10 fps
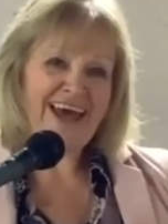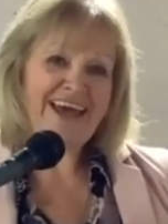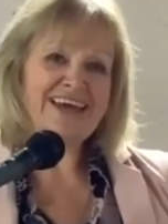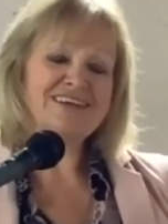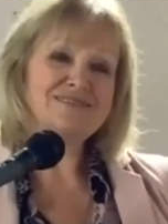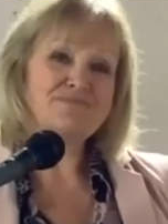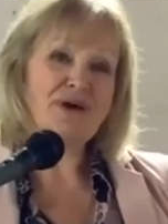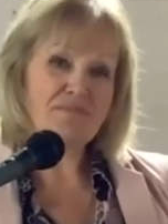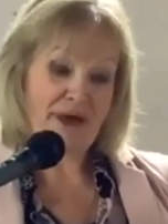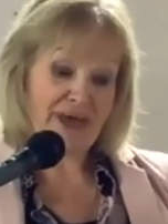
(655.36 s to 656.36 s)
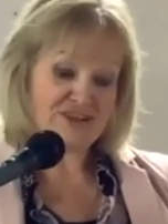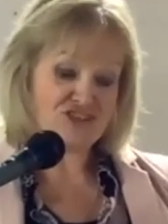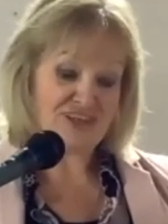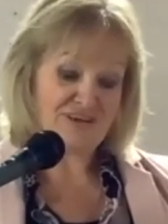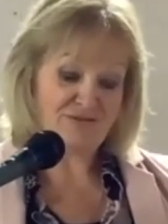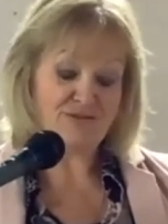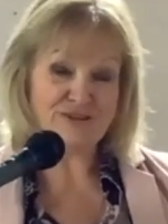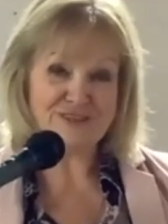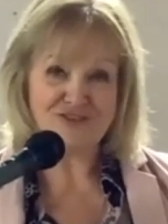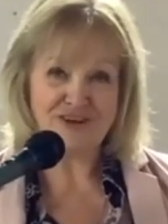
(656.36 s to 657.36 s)
is my passion for
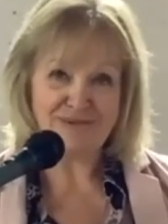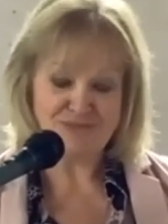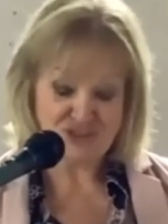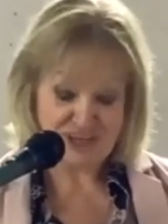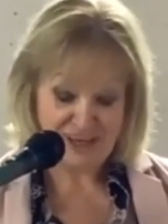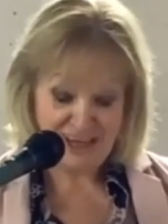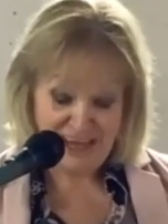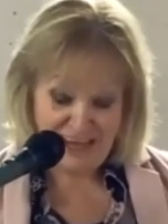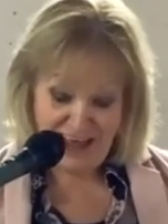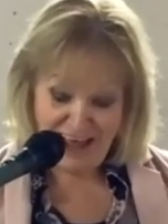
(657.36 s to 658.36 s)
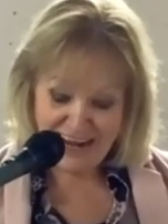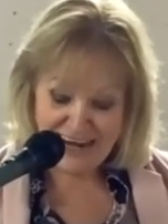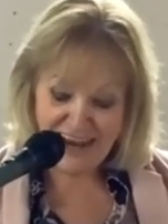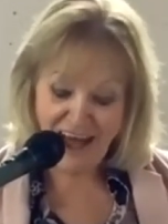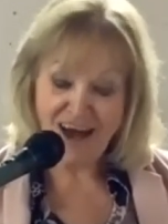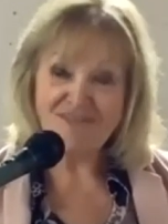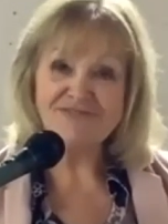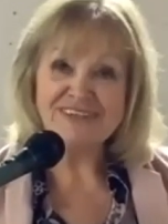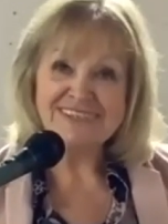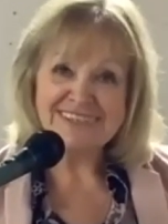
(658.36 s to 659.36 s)
scripture. I
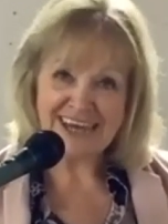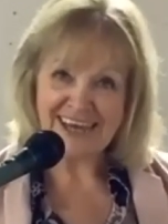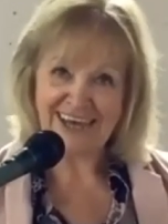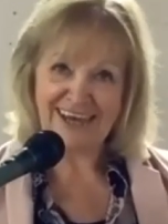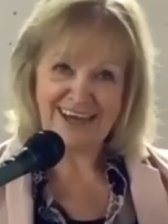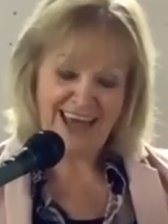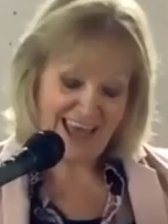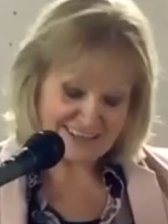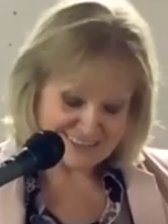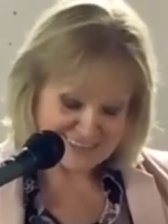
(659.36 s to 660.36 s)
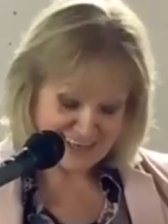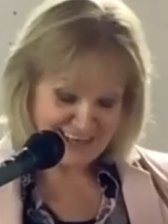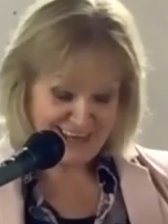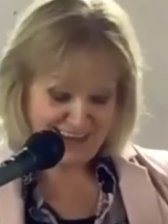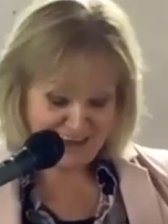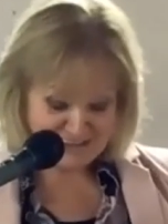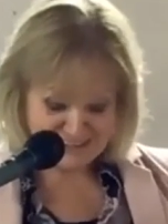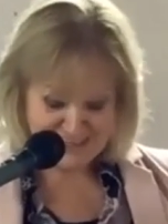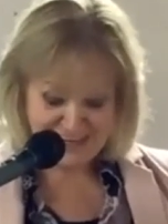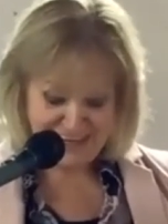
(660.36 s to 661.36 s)
love digging and digging and
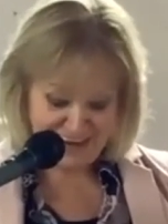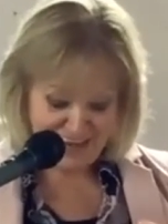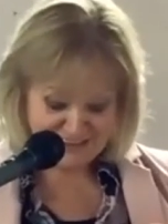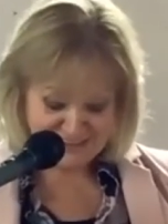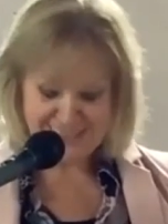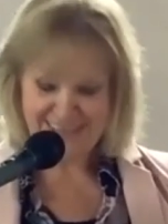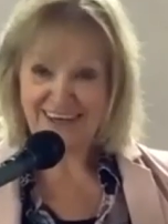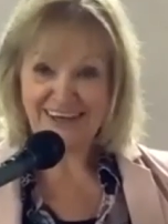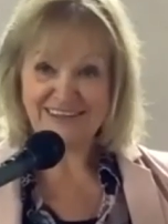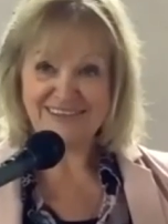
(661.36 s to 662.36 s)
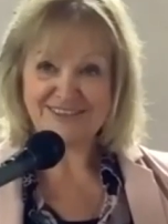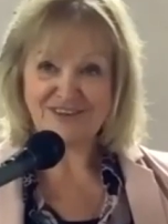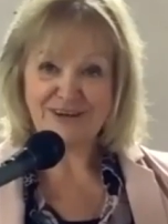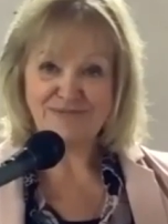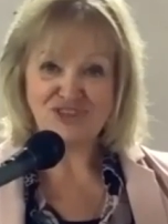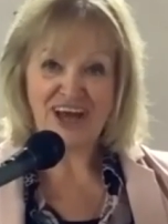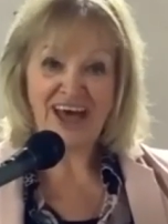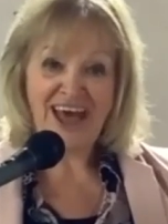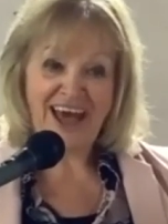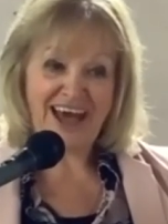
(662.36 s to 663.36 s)
digging and digging in scripture
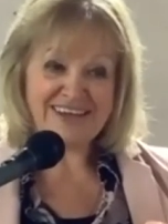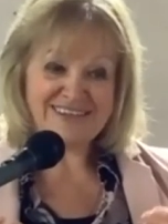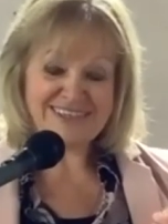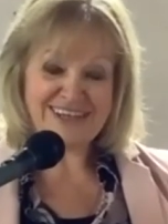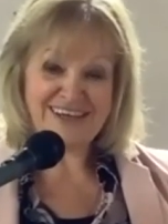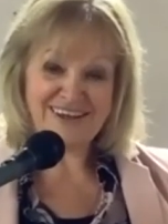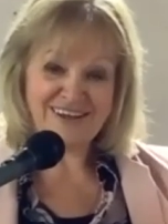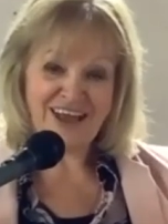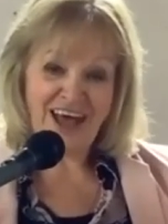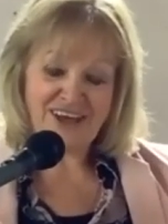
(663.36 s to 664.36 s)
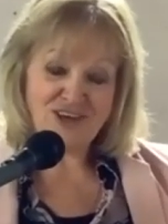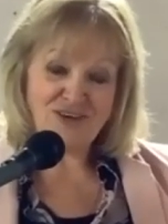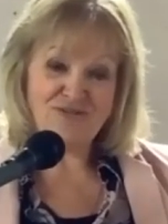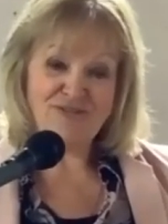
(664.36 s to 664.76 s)
until you